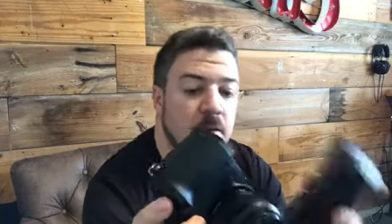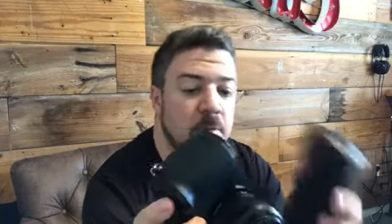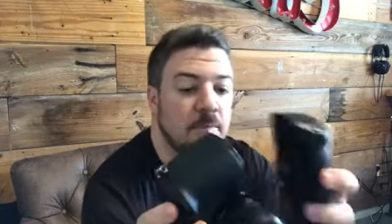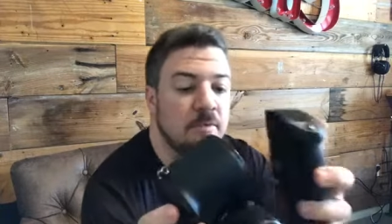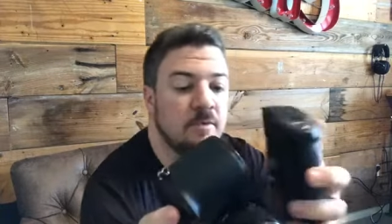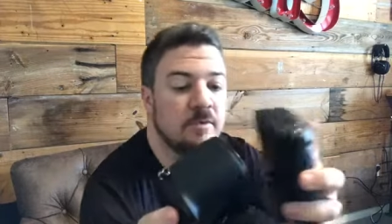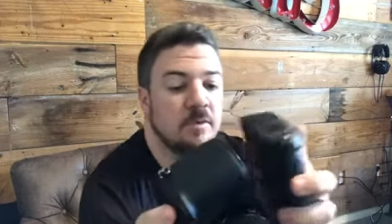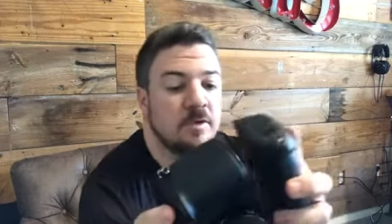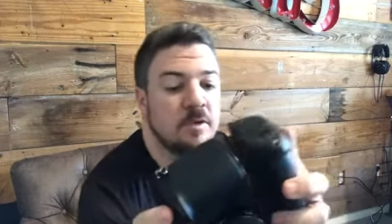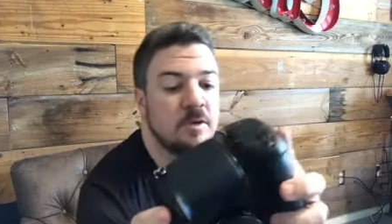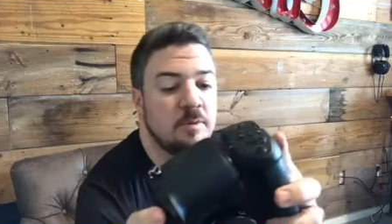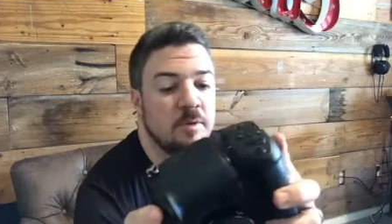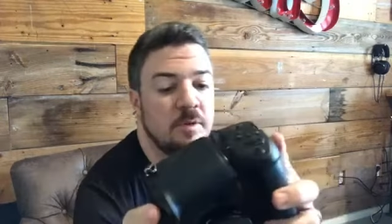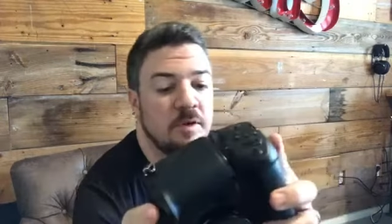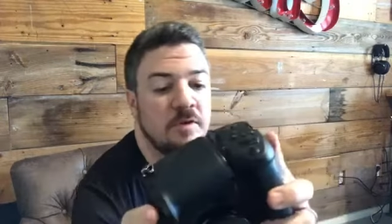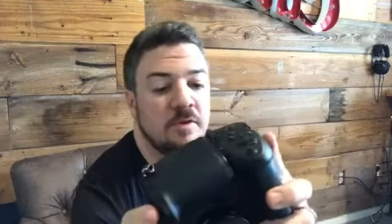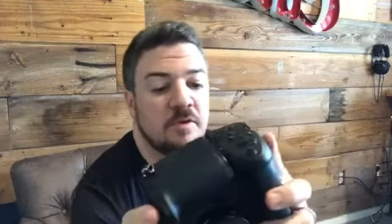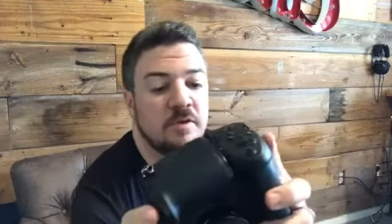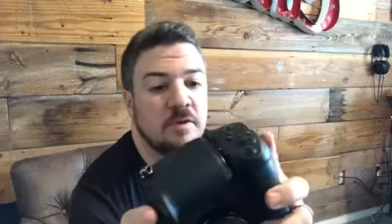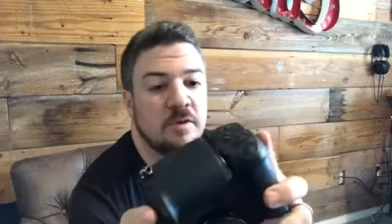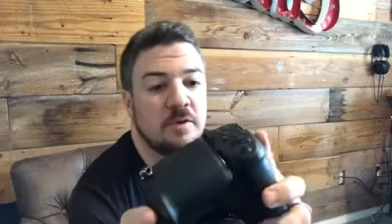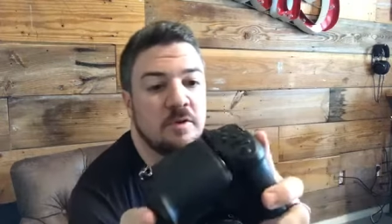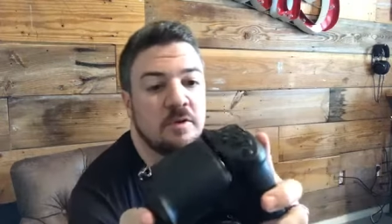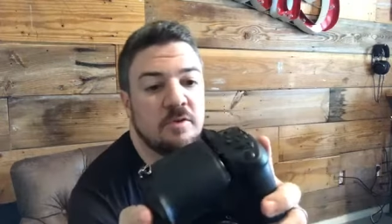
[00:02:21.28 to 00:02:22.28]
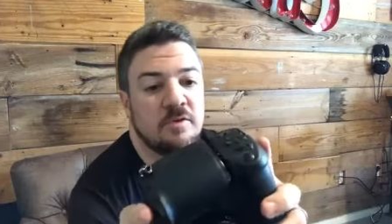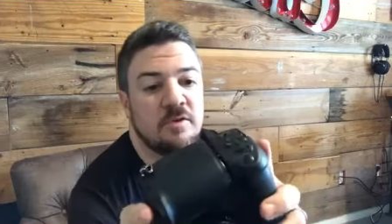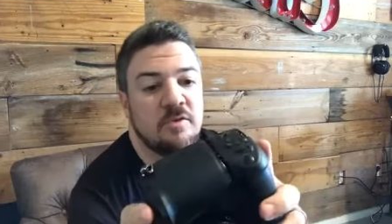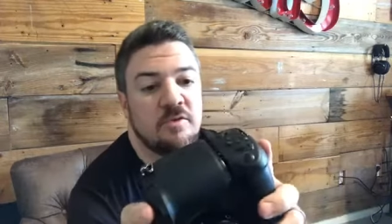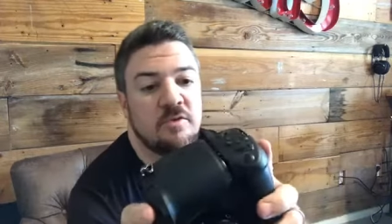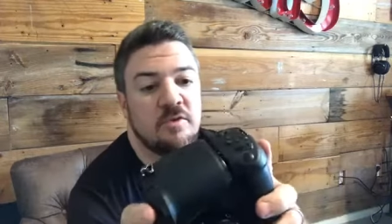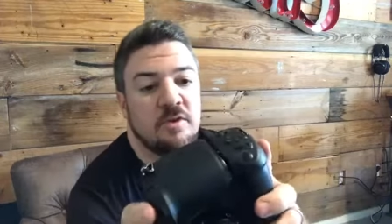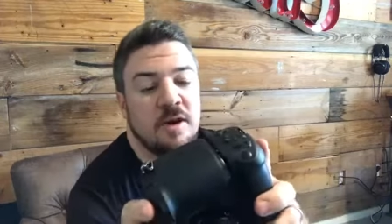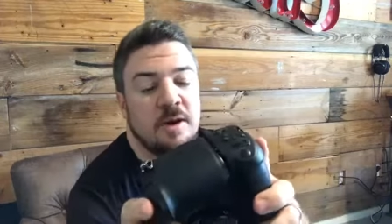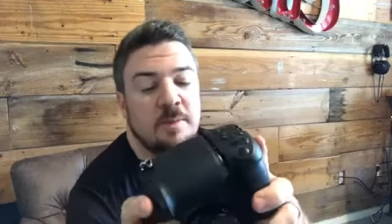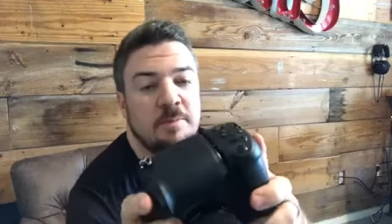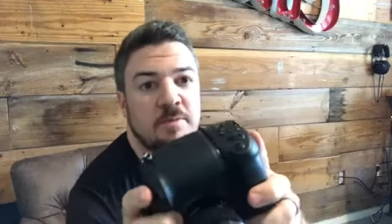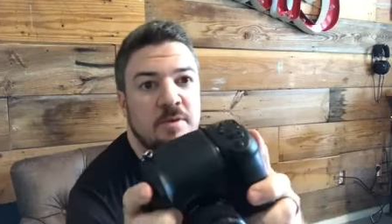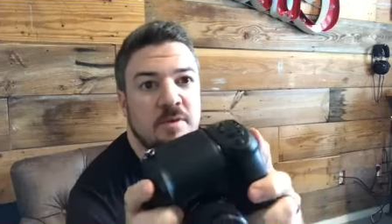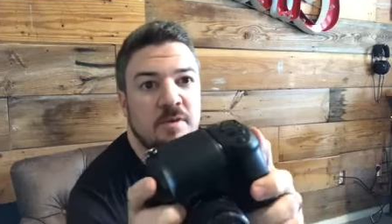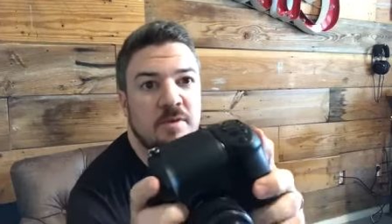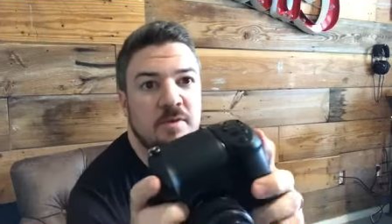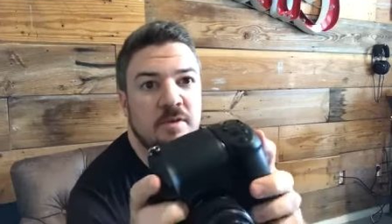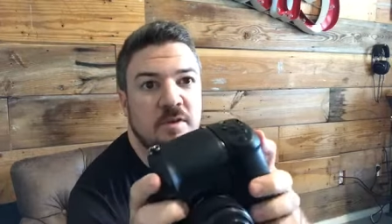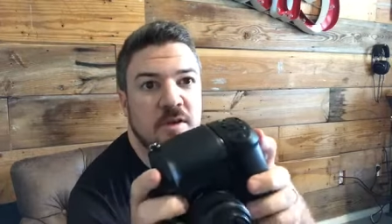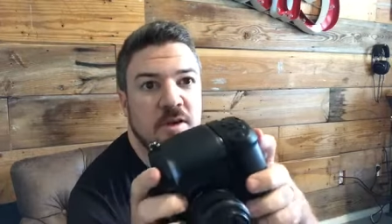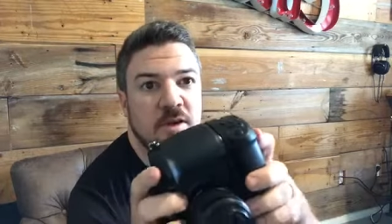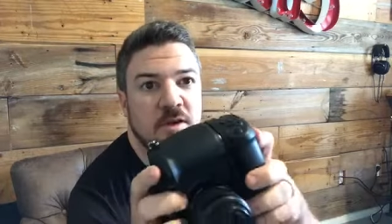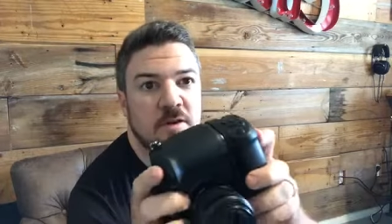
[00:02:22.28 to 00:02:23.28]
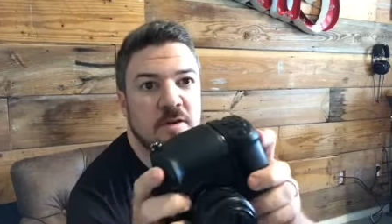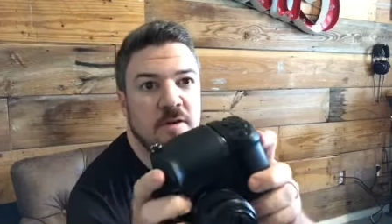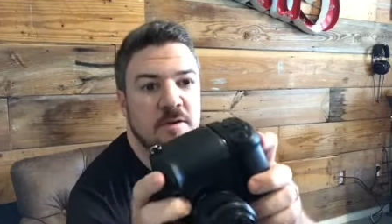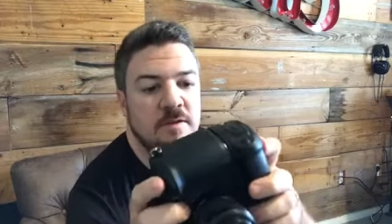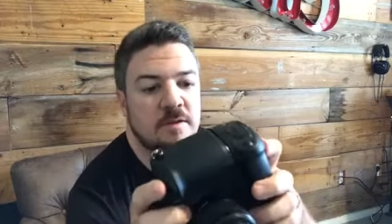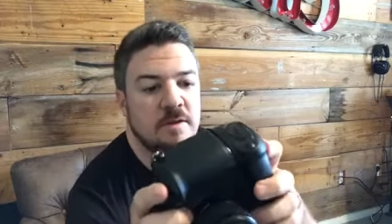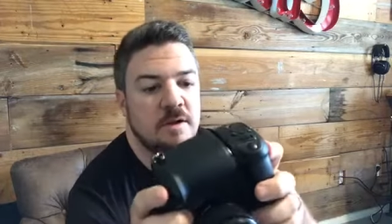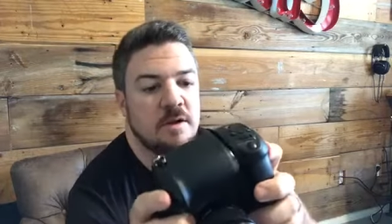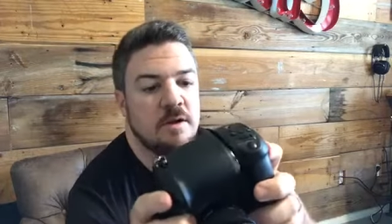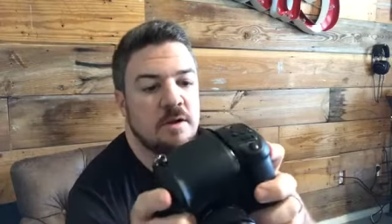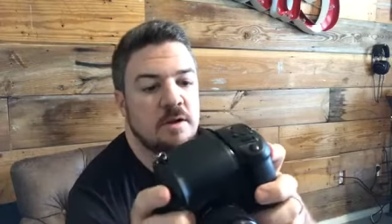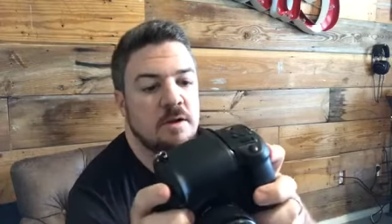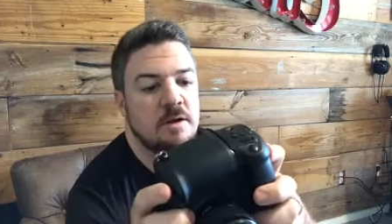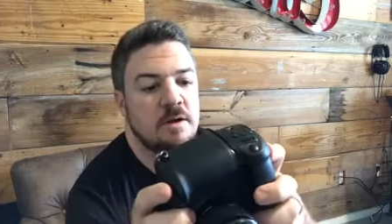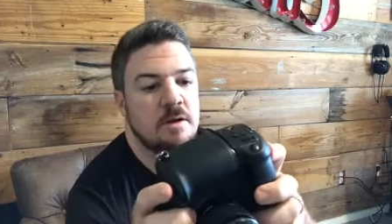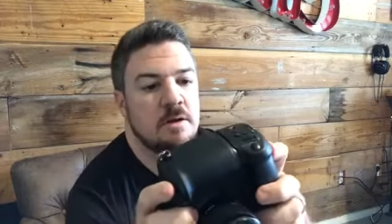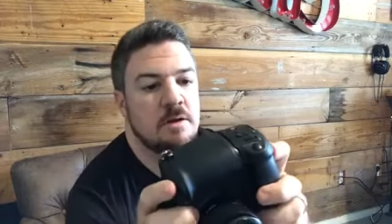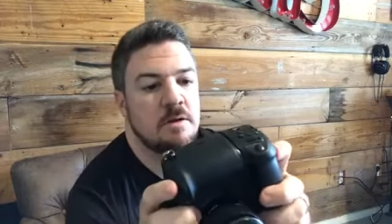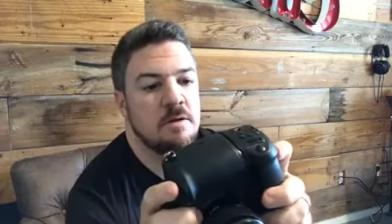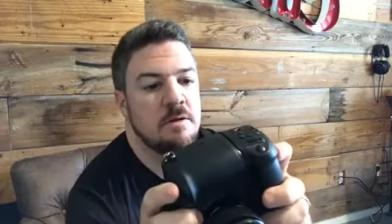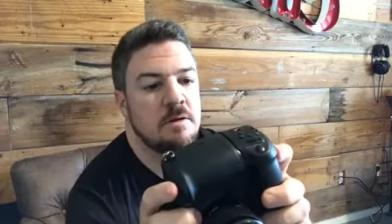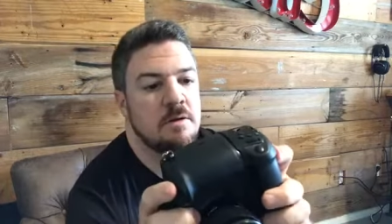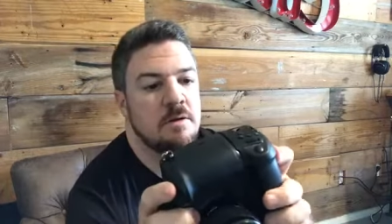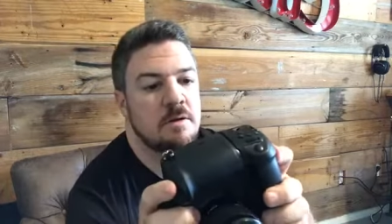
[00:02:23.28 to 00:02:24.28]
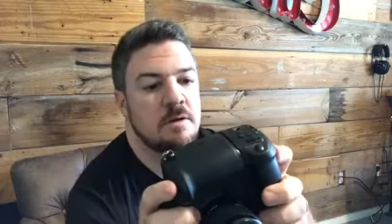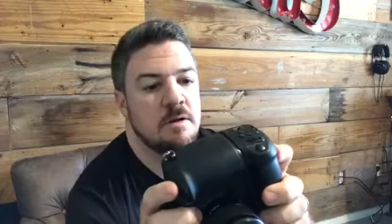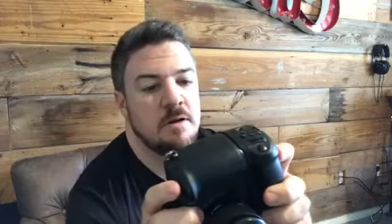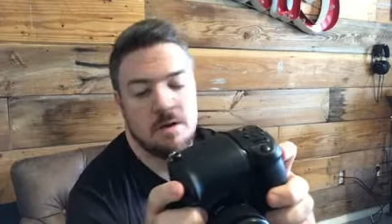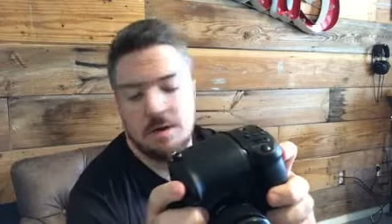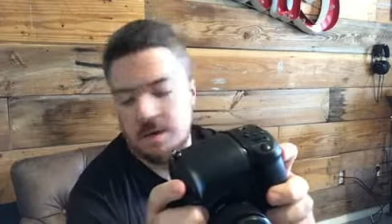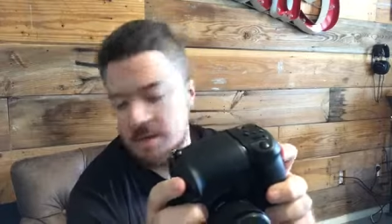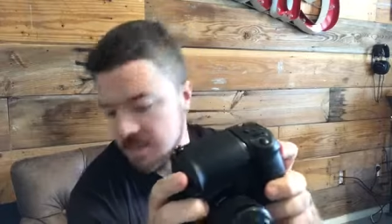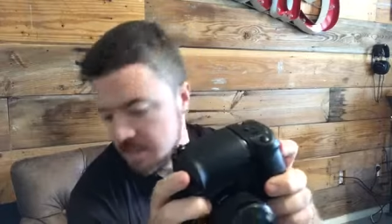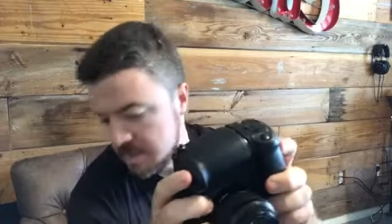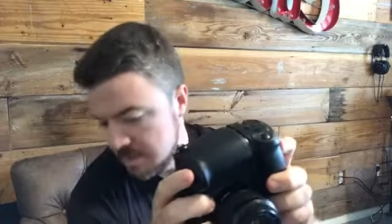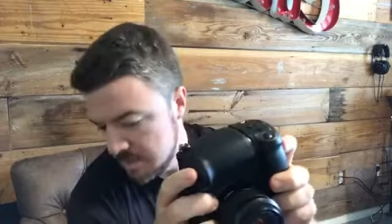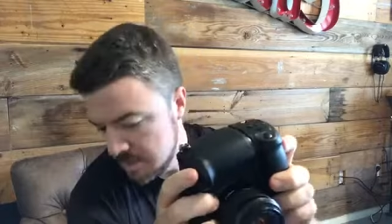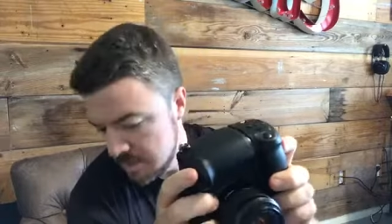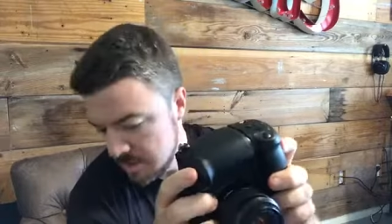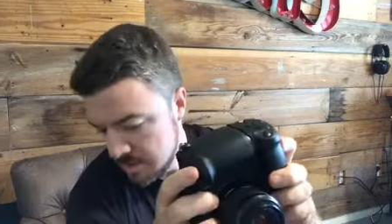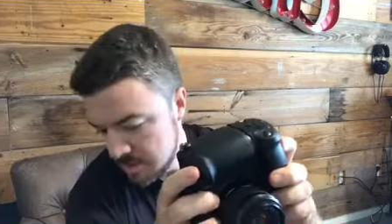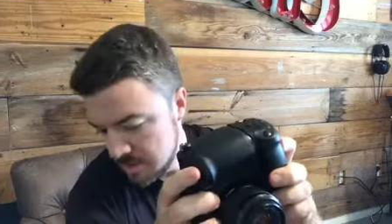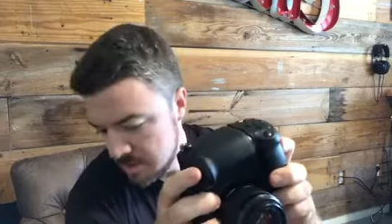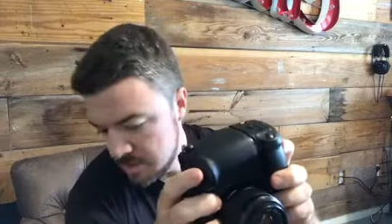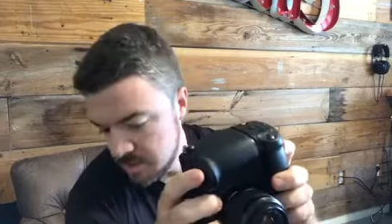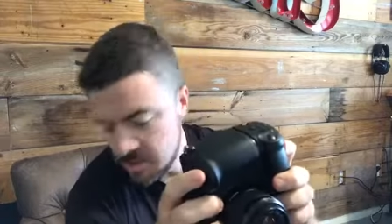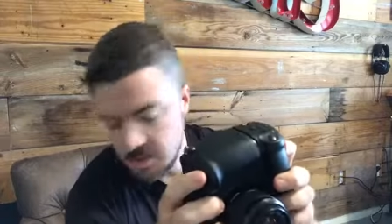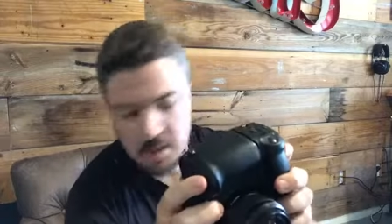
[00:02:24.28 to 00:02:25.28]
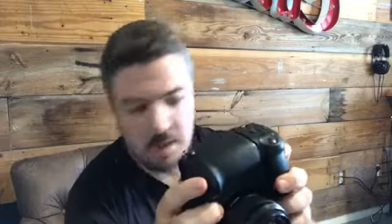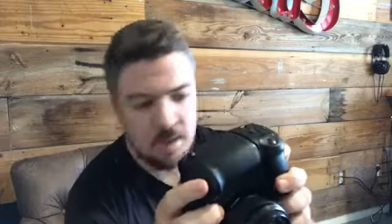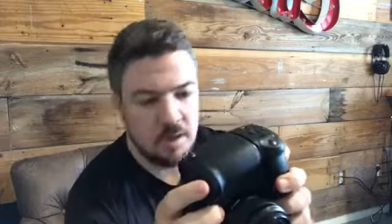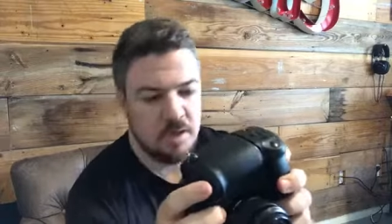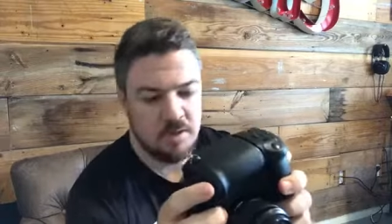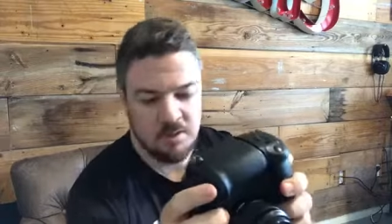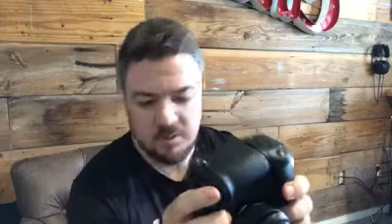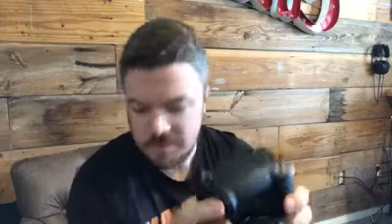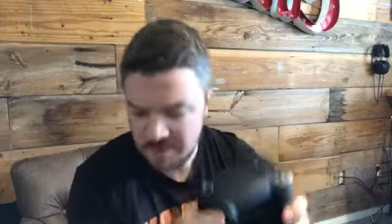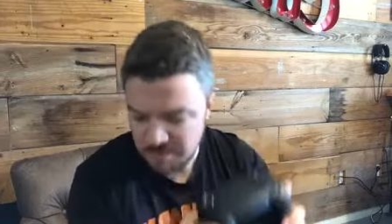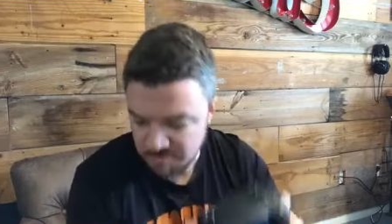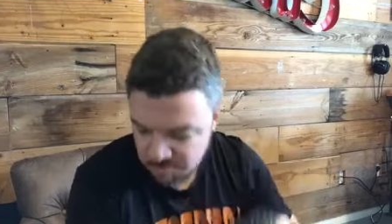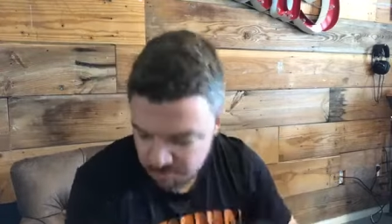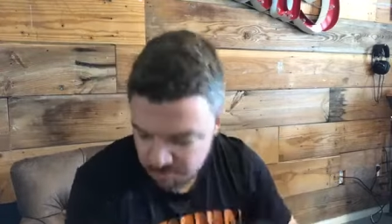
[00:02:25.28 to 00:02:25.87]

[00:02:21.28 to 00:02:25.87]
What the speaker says: So anyways, let me strap this thing on there. Do I have a